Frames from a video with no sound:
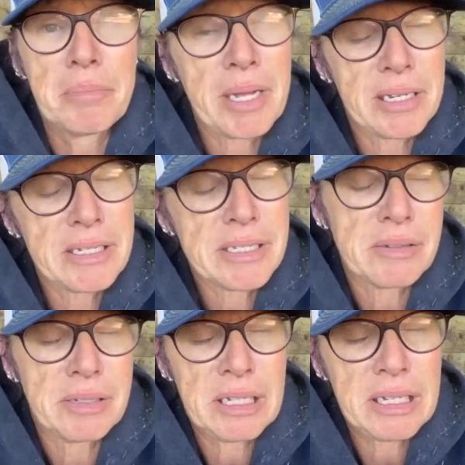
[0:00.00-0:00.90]
But it's
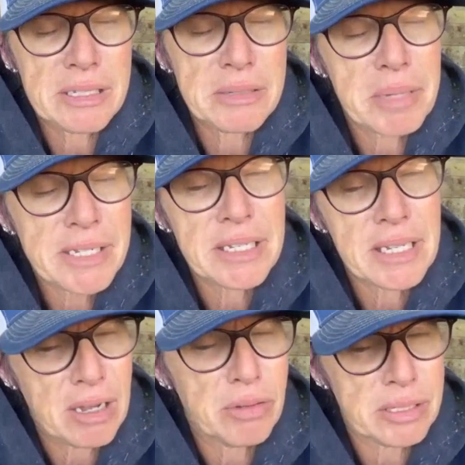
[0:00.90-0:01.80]
amazing
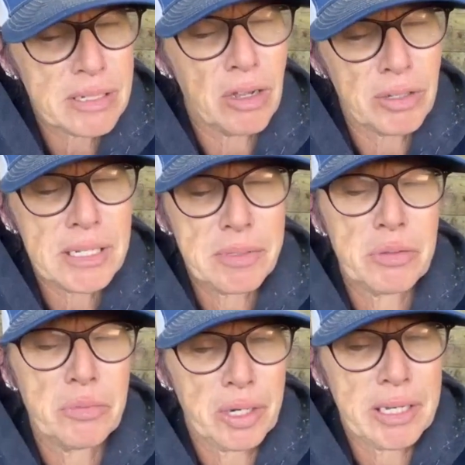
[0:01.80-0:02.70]
how it all seems
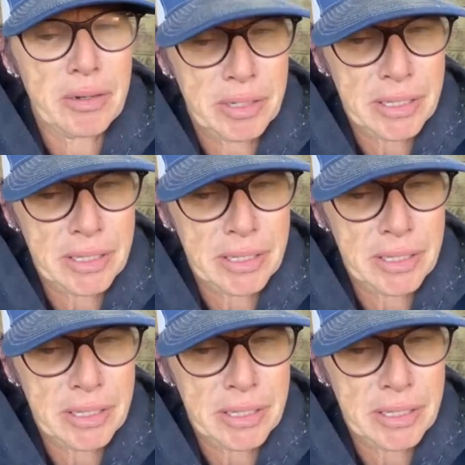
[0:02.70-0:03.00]
to work out.